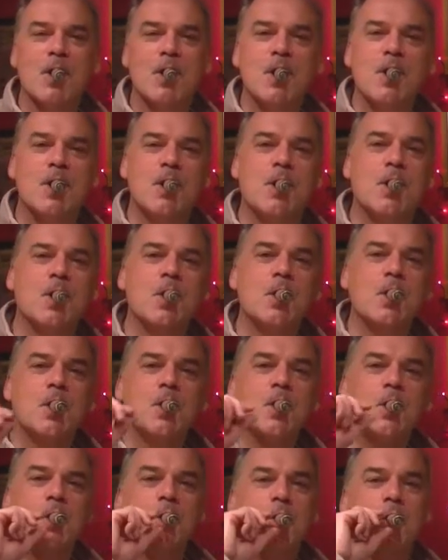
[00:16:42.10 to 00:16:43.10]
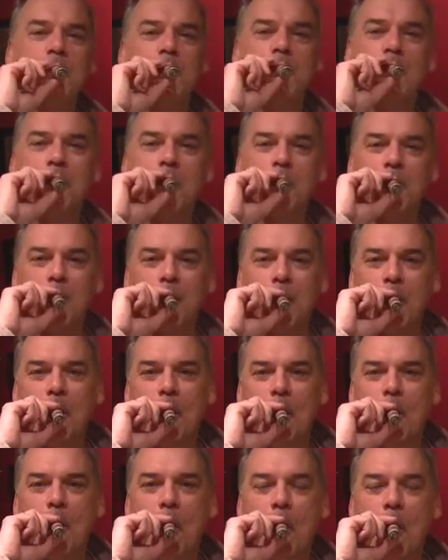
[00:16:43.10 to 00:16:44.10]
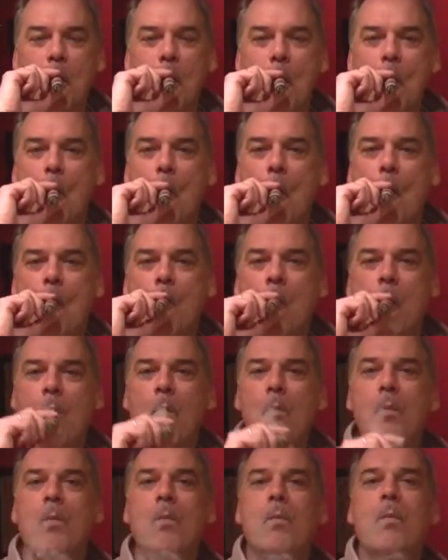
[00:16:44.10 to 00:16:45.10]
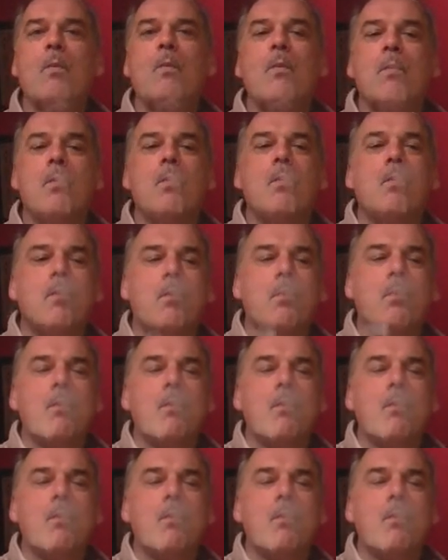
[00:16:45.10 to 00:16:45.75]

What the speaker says: This person isn't speaking.